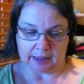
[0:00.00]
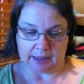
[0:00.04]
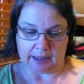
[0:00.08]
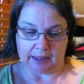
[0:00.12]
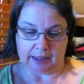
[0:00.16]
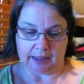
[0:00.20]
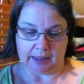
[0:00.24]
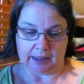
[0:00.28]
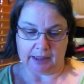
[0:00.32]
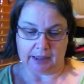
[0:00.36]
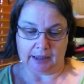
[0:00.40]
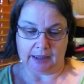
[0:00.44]

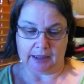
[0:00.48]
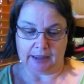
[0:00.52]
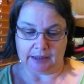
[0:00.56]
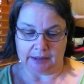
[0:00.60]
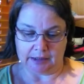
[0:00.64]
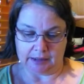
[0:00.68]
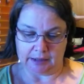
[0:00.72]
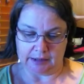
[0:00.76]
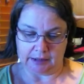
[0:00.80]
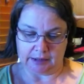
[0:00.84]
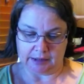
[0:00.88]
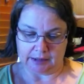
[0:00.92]

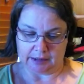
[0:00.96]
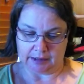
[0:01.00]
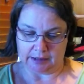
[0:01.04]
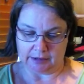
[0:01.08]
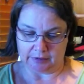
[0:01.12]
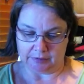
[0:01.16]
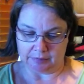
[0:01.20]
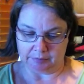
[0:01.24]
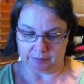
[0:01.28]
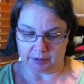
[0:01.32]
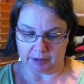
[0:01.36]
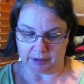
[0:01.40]
and
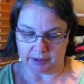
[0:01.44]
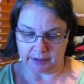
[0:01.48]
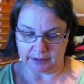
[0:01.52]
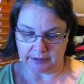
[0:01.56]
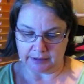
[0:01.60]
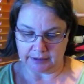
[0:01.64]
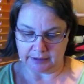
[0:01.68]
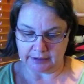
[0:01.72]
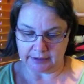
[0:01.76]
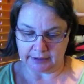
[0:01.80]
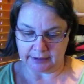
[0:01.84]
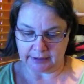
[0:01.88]
it's my
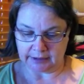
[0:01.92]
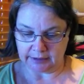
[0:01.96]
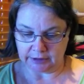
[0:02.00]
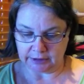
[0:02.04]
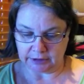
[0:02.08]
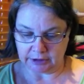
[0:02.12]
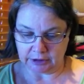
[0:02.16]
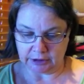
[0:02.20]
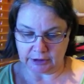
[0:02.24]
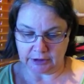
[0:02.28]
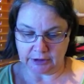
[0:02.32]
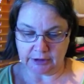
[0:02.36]

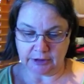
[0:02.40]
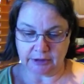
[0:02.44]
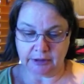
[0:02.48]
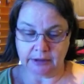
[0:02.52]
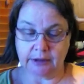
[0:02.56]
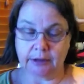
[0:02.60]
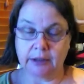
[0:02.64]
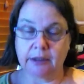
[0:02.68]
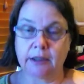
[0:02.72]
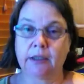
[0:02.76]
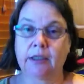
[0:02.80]
intention,